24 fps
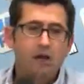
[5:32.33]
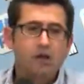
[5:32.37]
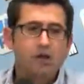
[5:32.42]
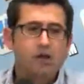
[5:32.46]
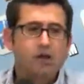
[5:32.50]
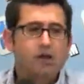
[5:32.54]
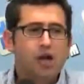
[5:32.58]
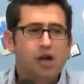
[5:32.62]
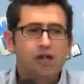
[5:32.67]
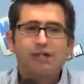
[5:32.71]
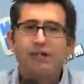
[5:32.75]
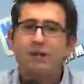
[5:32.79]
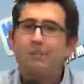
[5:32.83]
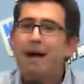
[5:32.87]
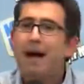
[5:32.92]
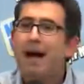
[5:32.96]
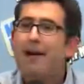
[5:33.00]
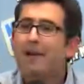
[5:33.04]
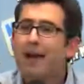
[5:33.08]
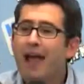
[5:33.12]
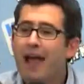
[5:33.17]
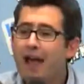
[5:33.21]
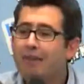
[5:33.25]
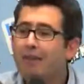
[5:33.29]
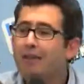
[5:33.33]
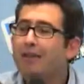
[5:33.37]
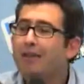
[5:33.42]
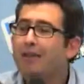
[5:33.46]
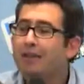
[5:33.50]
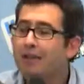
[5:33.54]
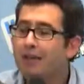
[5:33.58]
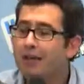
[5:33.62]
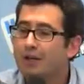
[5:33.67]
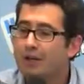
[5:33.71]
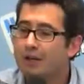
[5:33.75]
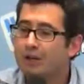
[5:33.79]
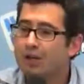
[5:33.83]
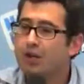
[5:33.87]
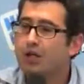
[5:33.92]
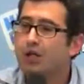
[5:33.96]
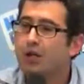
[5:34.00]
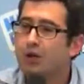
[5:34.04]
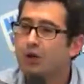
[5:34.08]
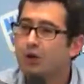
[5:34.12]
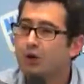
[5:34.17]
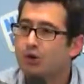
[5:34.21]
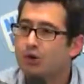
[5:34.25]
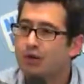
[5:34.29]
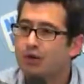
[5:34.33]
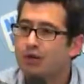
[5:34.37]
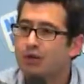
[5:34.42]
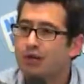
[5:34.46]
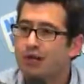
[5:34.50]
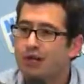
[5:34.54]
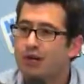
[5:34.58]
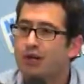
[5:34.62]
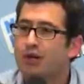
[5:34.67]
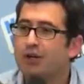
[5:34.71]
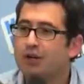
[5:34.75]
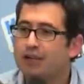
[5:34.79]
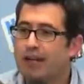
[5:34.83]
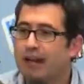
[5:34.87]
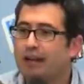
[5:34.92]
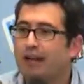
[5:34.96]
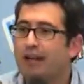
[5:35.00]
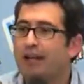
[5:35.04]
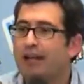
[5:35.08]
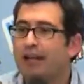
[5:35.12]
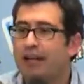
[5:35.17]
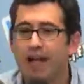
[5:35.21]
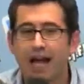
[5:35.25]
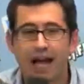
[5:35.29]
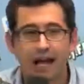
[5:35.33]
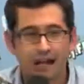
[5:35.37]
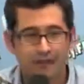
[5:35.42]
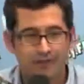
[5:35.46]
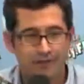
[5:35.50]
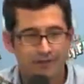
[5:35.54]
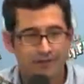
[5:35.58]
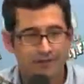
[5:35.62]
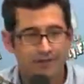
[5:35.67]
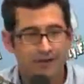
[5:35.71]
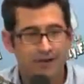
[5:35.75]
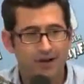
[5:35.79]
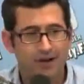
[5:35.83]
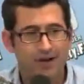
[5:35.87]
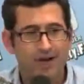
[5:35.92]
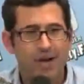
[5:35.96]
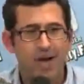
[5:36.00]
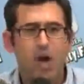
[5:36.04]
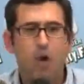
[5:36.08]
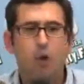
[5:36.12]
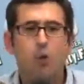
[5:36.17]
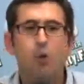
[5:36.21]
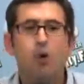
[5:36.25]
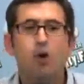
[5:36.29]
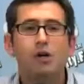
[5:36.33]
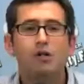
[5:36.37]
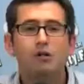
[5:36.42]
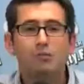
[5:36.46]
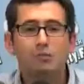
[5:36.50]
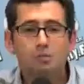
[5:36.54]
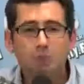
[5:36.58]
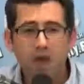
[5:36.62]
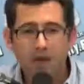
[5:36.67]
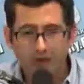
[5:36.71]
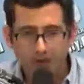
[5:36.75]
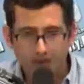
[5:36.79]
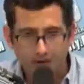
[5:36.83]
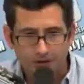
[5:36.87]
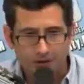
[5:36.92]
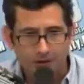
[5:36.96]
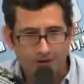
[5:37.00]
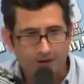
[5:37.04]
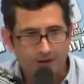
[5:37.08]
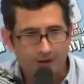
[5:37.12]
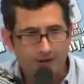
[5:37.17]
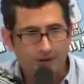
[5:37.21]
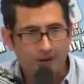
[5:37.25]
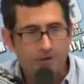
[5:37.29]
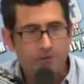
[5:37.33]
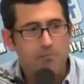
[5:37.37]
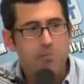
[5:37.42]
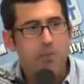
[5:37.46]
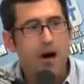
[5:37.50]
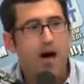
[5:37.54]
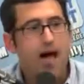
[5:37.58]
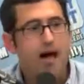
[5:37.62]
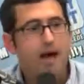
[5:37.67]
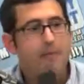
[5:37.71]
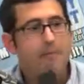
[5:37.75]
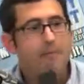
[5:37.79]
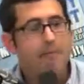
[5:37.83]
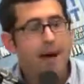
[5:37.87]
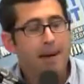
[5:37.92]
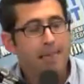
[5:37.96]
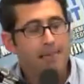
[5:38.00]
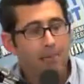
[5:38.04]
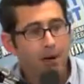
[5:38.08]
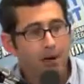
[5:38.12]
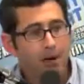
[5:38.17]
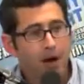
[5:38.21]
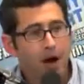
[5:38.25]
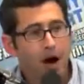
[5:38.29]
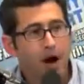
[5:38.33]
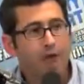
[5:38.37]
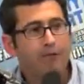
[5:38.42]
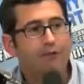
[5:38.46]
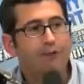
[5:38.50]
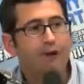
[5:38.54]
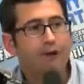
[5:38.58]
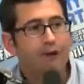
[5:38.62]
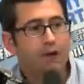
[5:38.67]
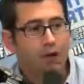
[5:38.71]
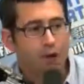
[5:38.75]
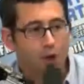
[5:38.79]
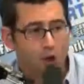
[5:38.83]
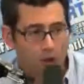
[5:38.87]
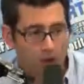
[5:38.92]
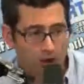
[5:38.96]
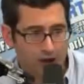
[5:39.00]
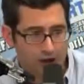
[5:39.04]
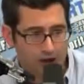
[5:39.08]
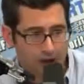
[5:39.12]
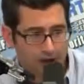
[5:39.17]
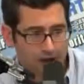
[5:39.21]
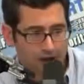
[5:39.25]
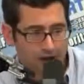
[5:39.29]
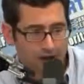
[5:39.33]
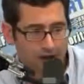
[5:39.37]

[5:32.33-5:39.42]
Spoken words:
Just about everything that she uses in her daily life was built by a member of a union.